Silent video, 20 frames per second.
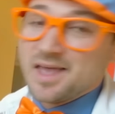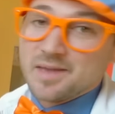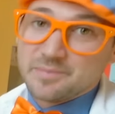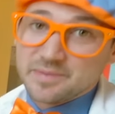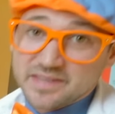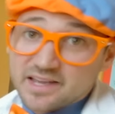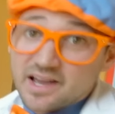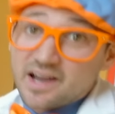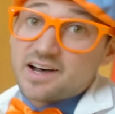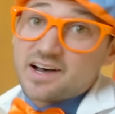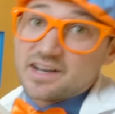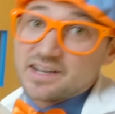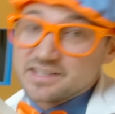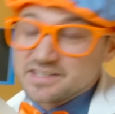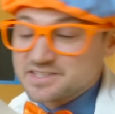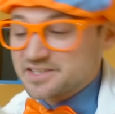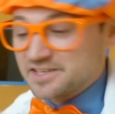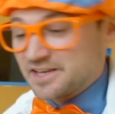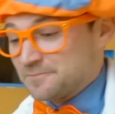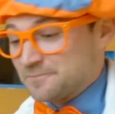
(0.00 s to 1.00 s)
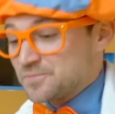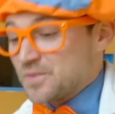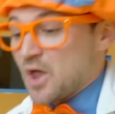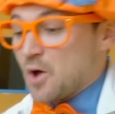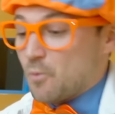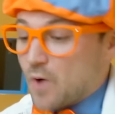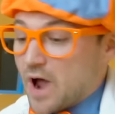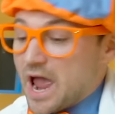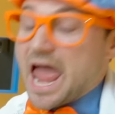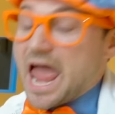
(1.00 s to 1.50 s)
because
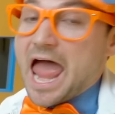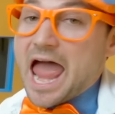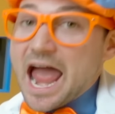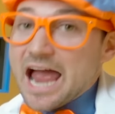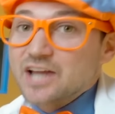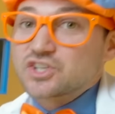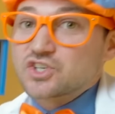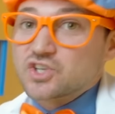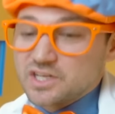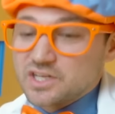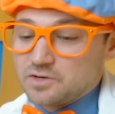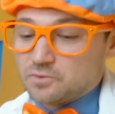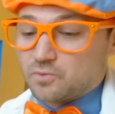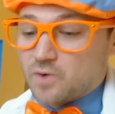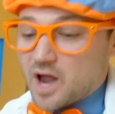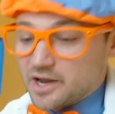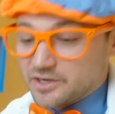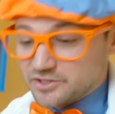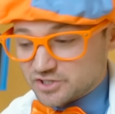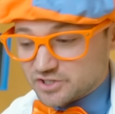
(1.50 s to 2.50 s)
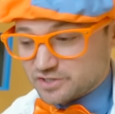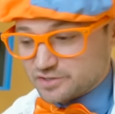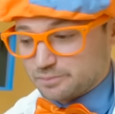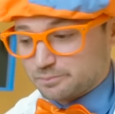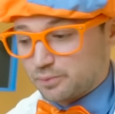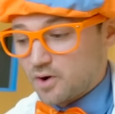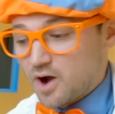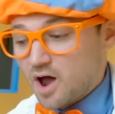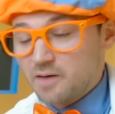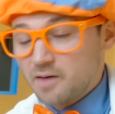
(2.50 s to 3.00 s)
what actually Roger's
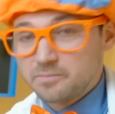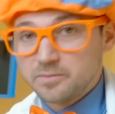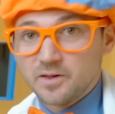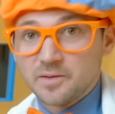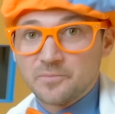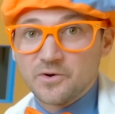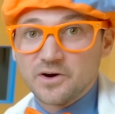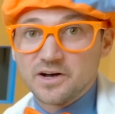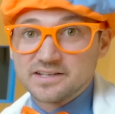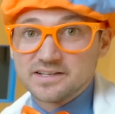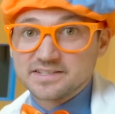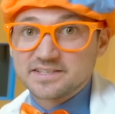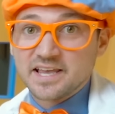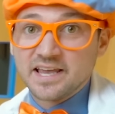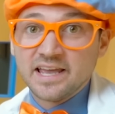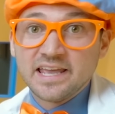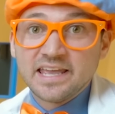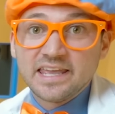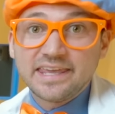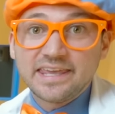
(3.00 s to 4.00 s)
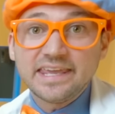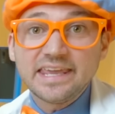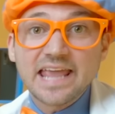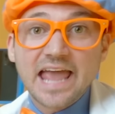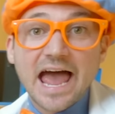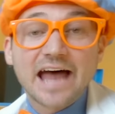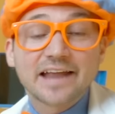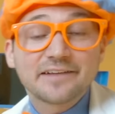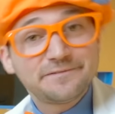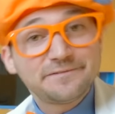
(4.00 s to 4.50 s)
problem was he
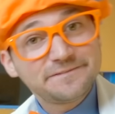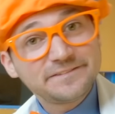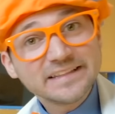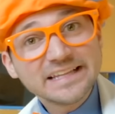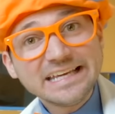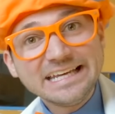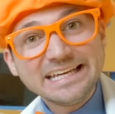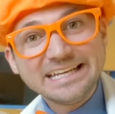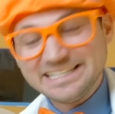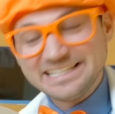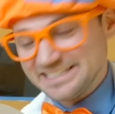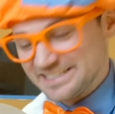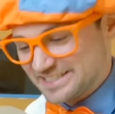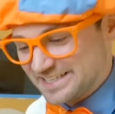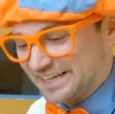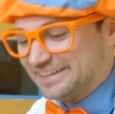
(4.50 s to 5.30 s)
had fleas.